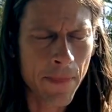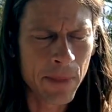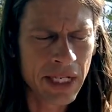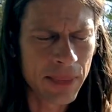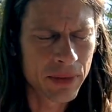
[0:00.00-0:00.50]

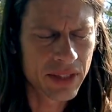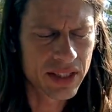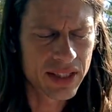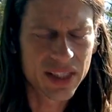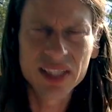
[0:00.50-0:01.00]
been able to
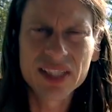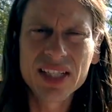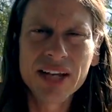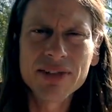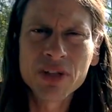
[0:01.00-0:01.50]

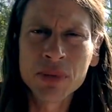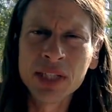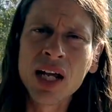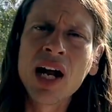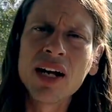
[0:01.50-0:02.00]
save so many
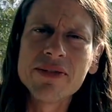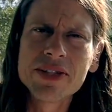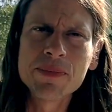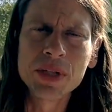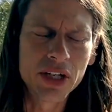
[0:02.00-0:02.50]

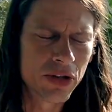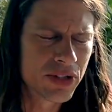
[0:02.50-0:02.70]
lives, you know.